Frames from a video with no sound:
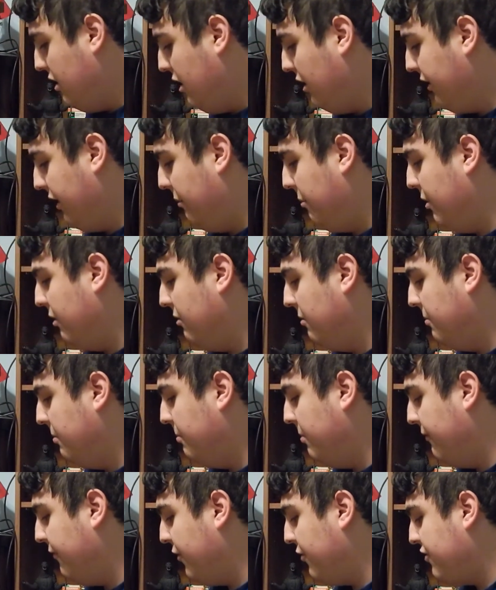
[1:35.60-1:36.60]
Okay, but,
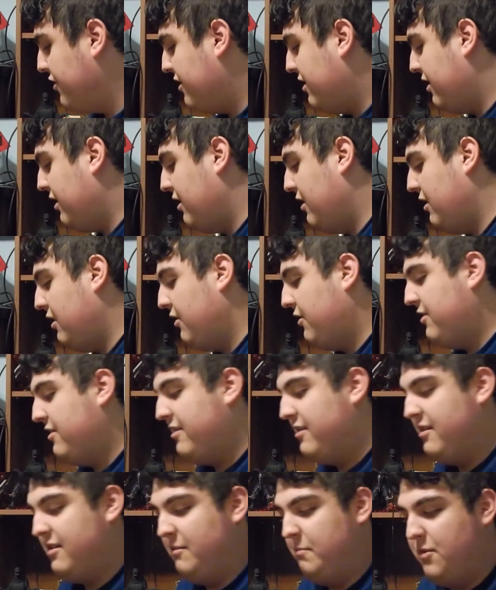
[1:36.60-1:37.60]
but first,
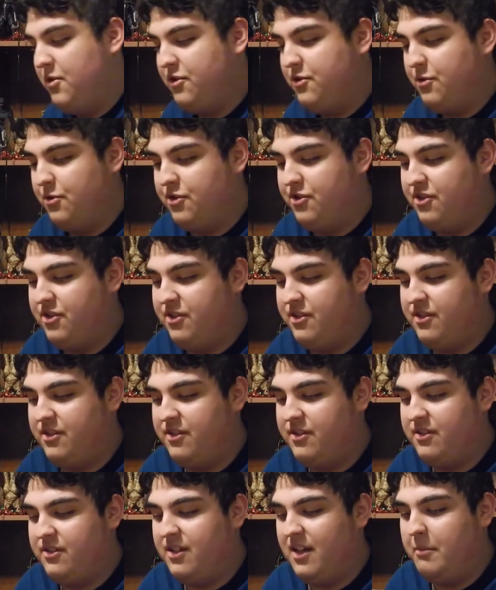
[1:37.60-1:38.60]
Mr.
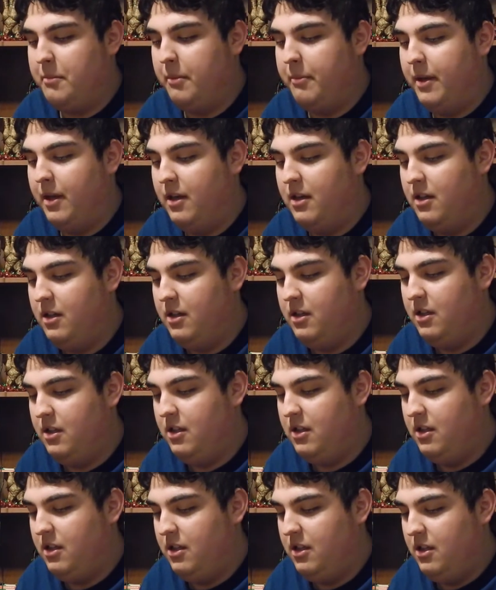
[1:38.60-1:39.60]
Saibaman.
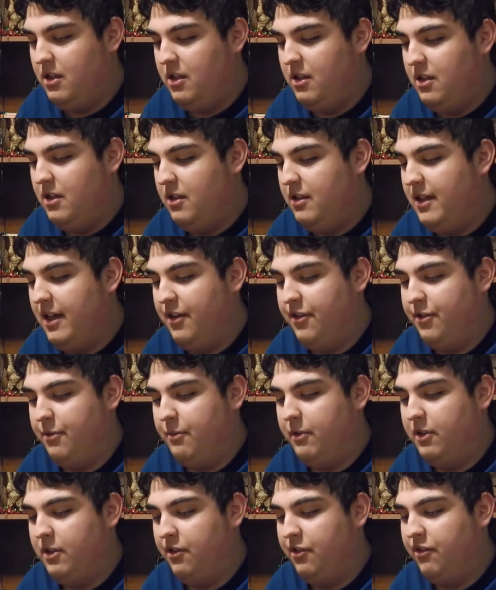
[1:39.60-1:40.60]
That is a
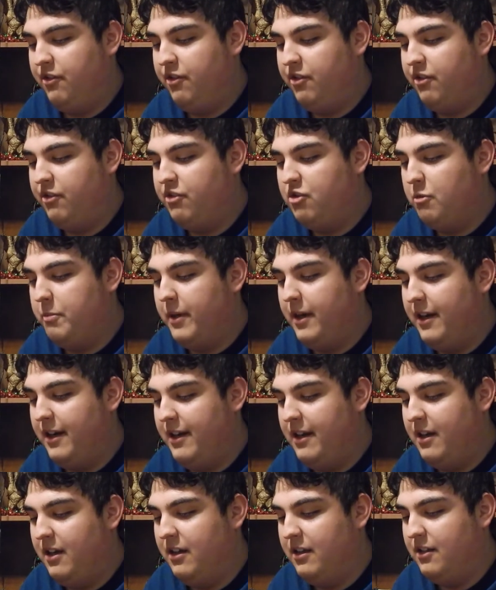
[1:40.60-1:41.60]
really stupid
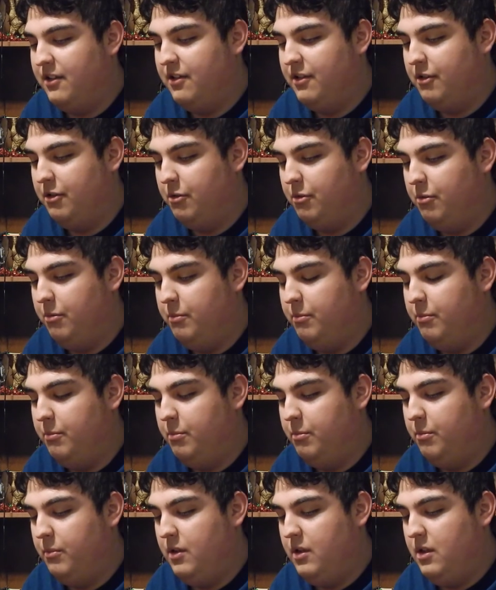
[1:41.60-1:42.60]
idea to
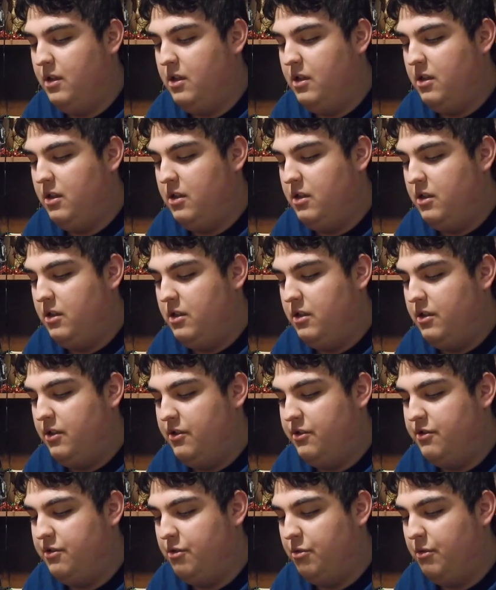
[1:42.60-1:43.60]

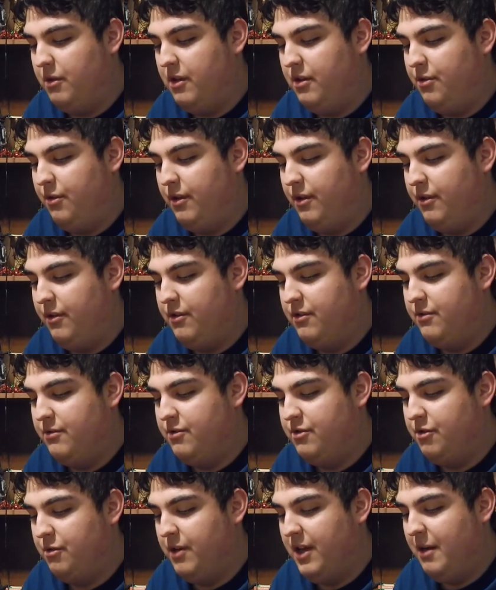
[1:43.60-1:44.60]
to to,
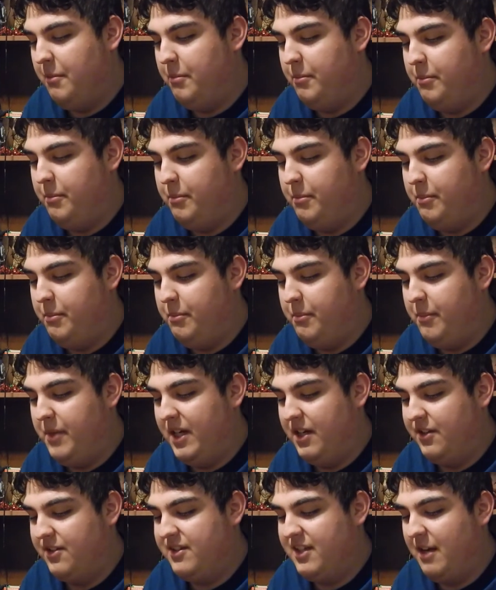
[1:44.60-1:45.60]
to not make
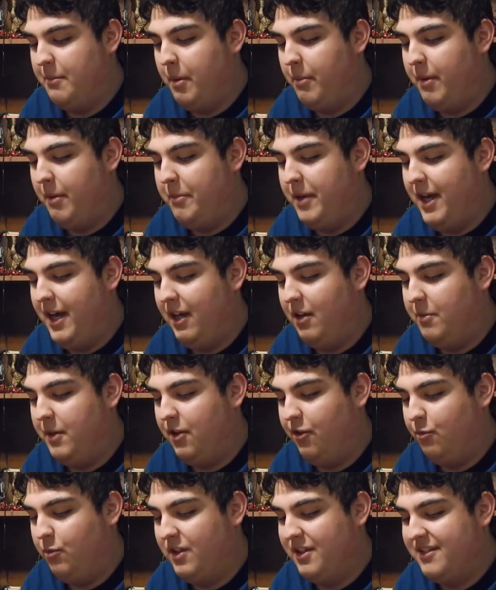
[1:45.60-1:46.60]
a Saibaman pack
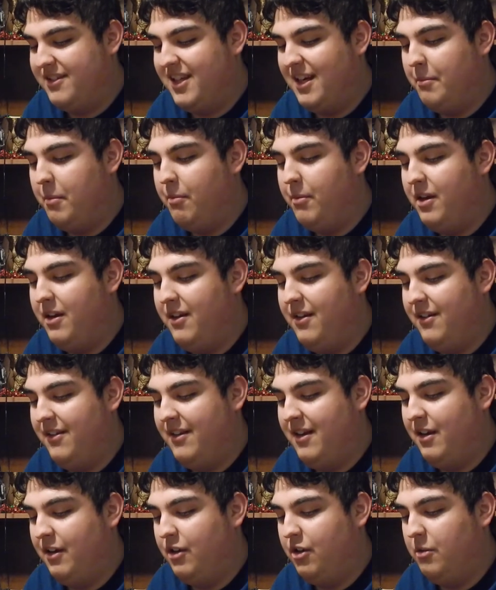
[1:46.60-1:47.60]
because one Saibaman is
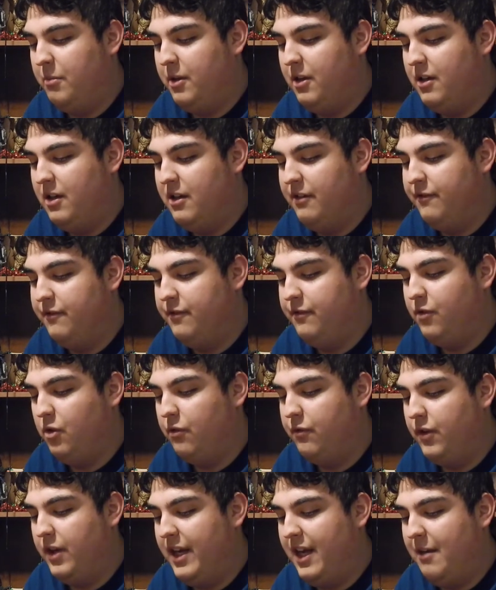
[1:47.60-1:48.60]
not going to be enough for,
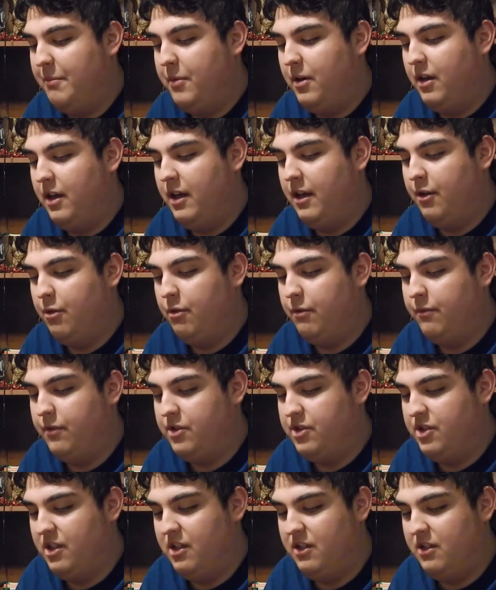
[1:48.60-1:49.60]
for Nappa and or
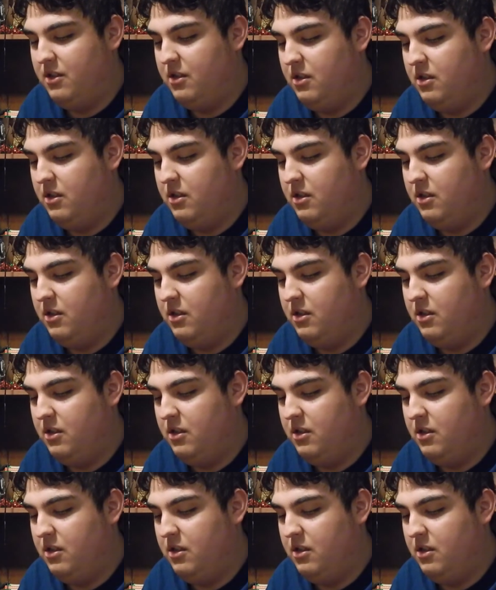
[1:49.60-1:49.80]
Vegeta.